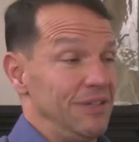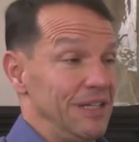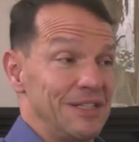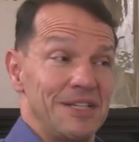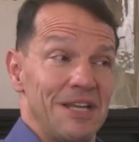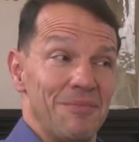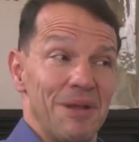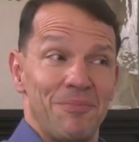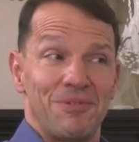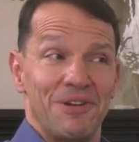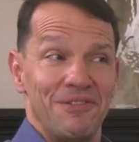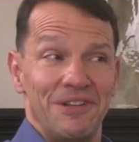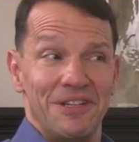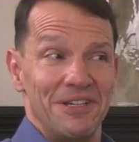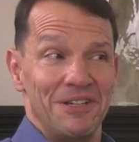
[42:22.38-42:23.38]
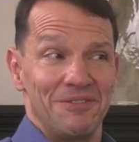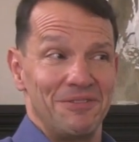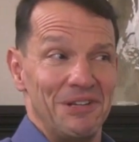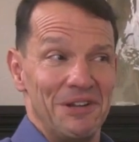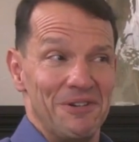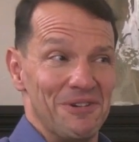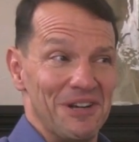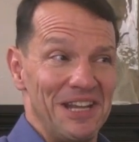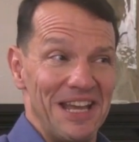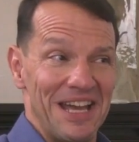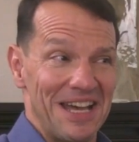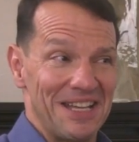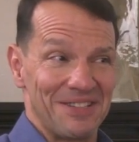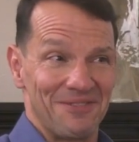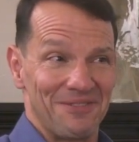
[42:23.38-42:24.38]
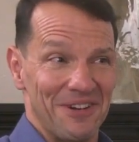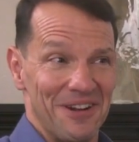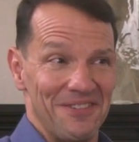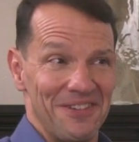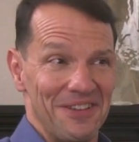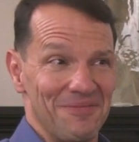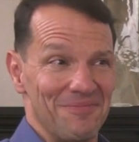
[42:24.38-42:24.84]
like I said, I'm not privy to what he has in front of him.